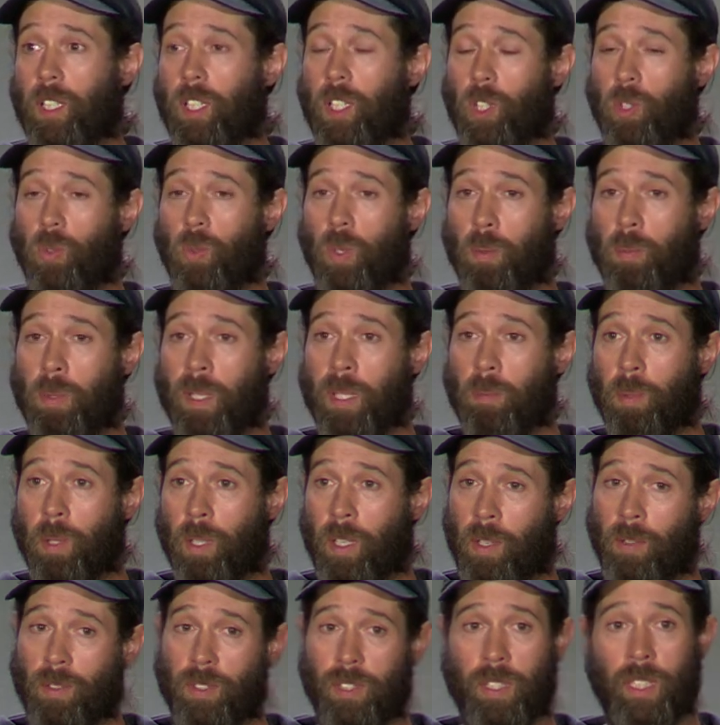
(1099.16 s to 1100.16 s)
with people.
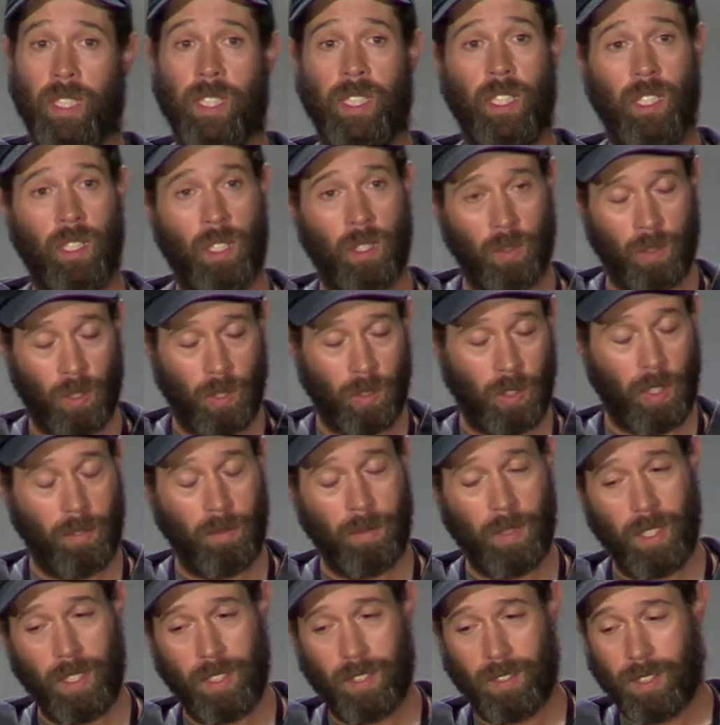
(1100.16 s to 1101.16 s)
I was like, you know, don't give me
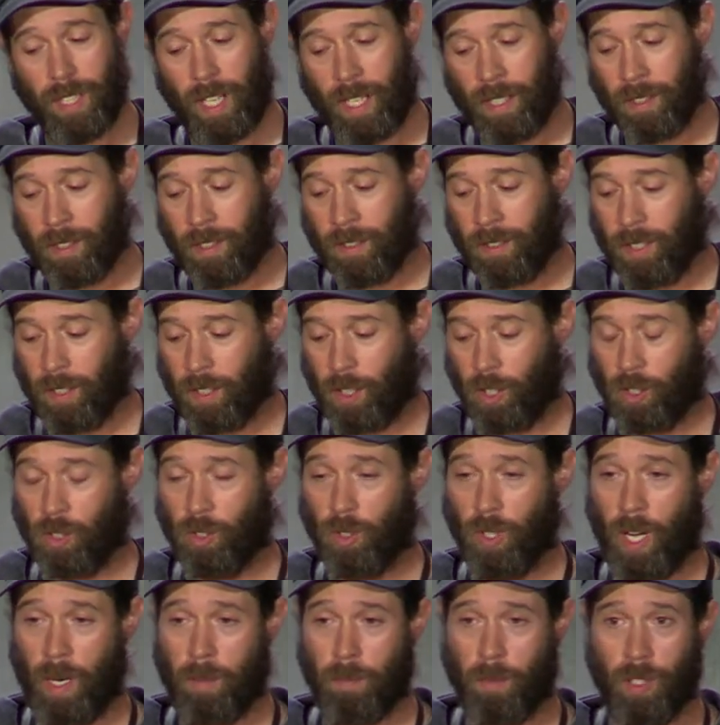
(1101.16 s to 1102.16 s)
any stylistic or
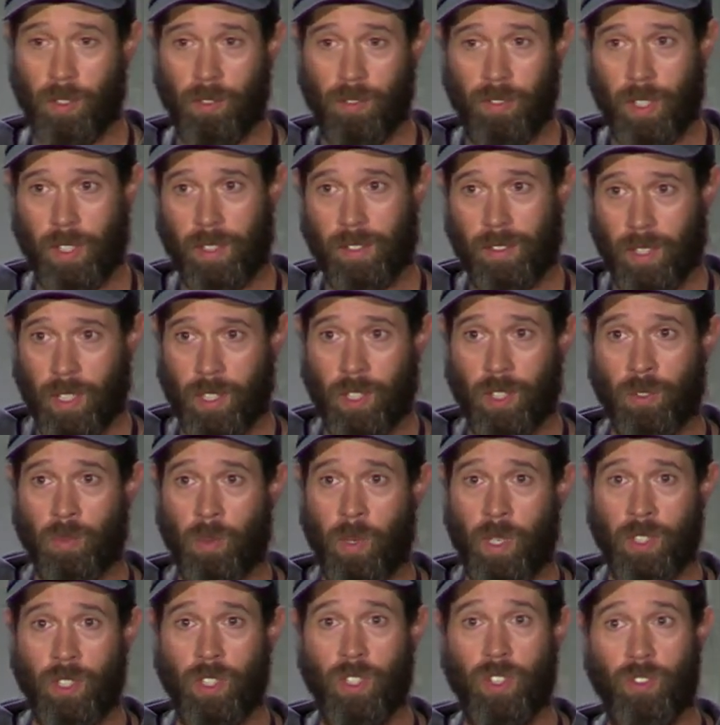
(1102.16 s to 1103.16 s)
grammar advice. I just
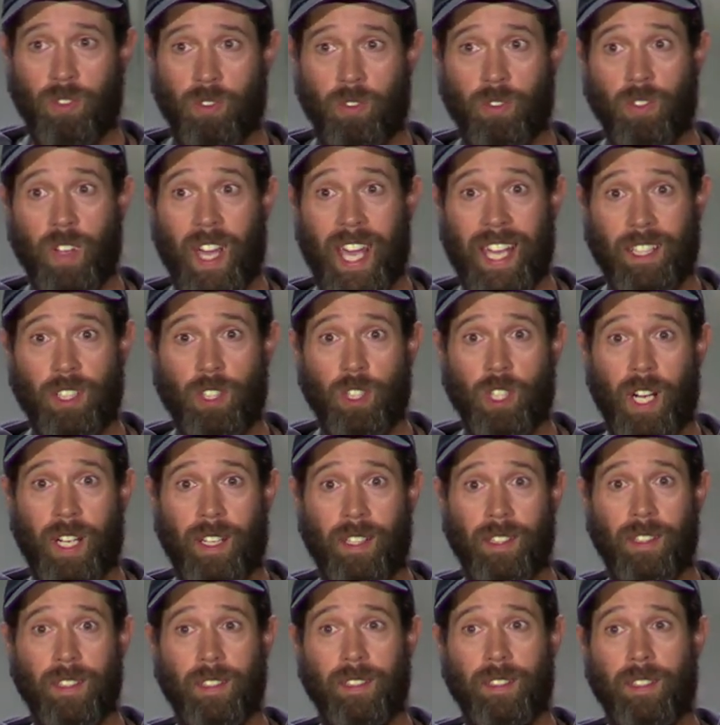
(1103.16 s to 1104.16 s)
want you to
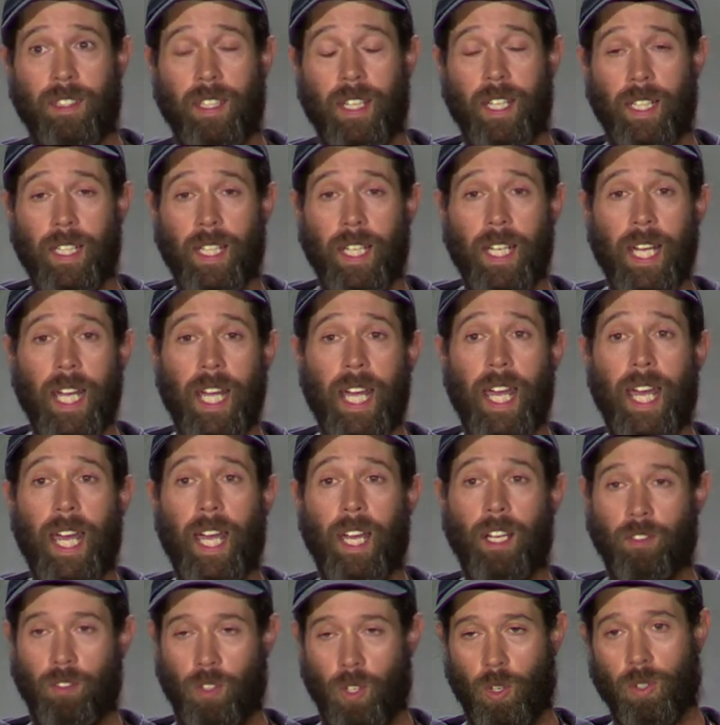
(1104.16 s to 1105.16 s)
fact-check this thing.
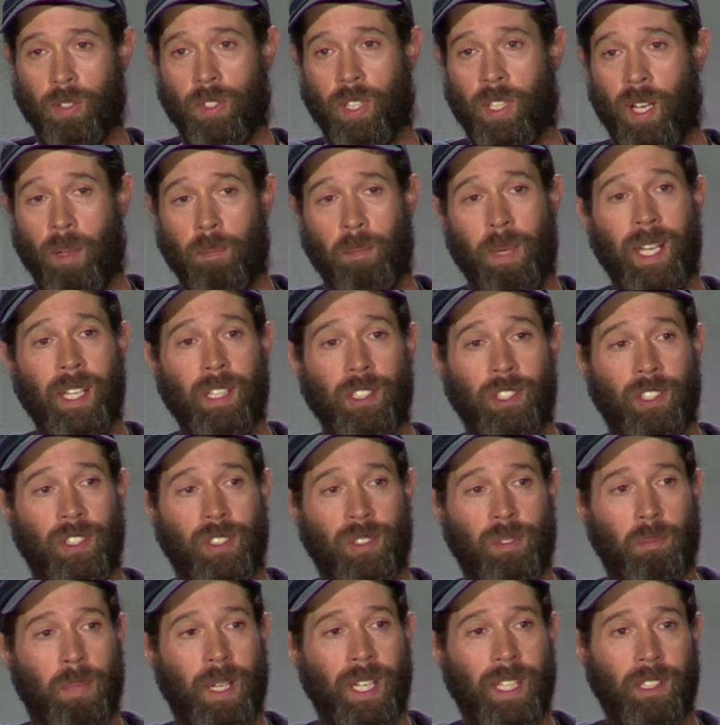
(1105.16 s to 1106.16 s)
Of course, I got pages
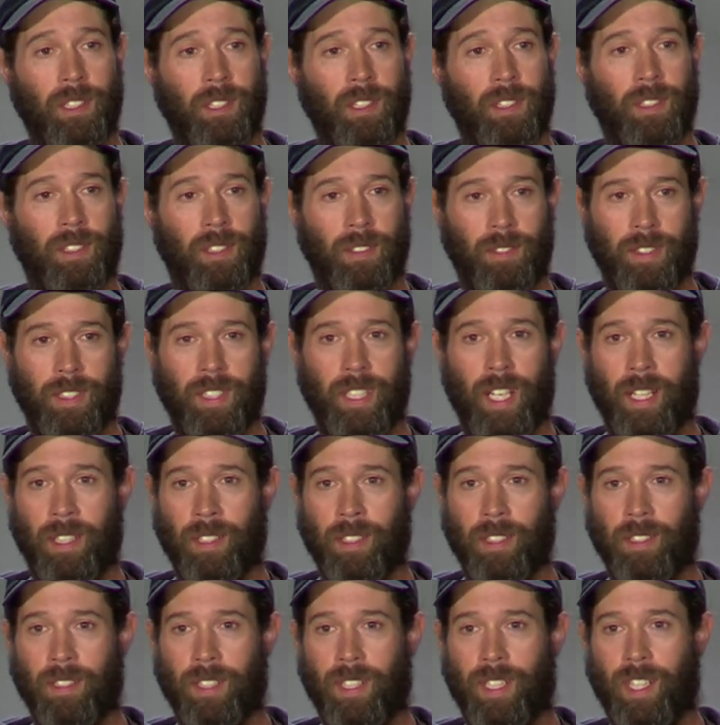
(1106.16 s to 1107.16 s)
and pages of
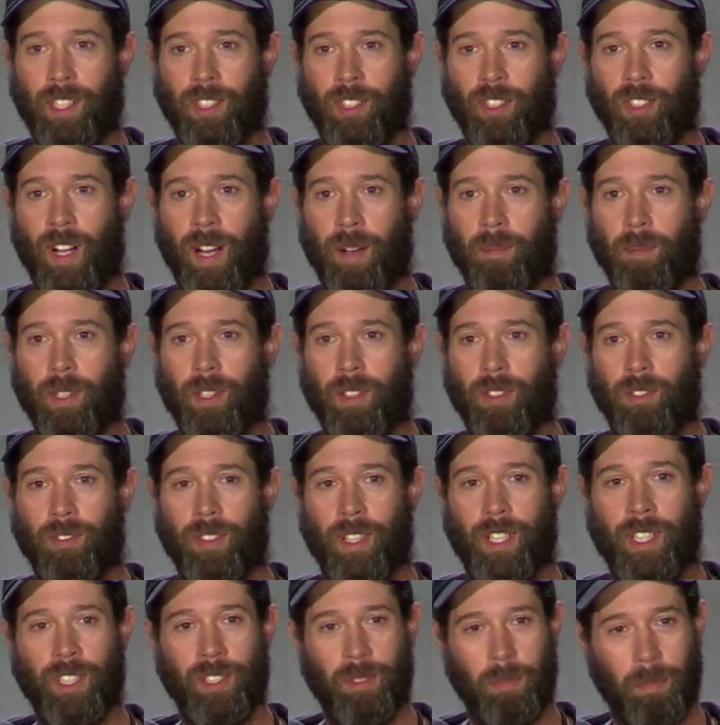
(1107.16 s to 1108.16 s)
stylistic and grammar
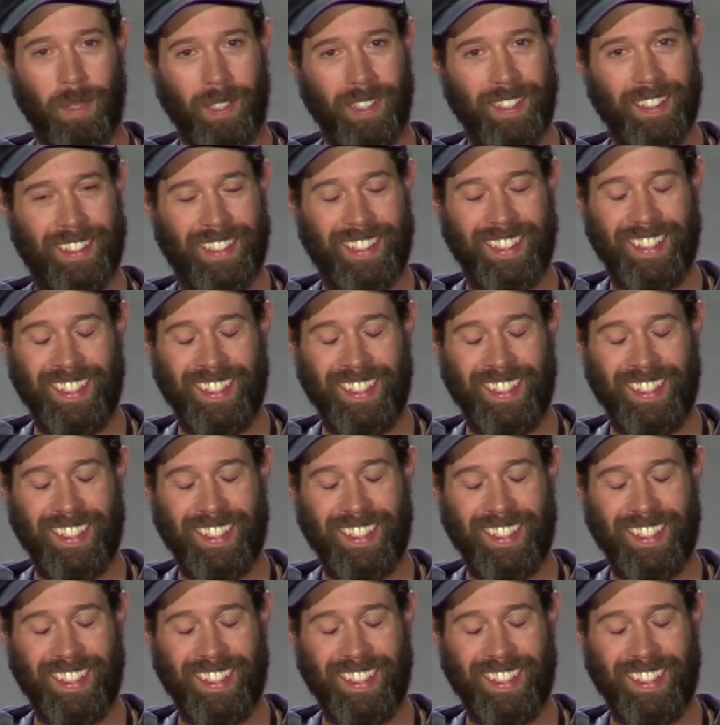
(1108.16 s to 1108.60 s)
advice, but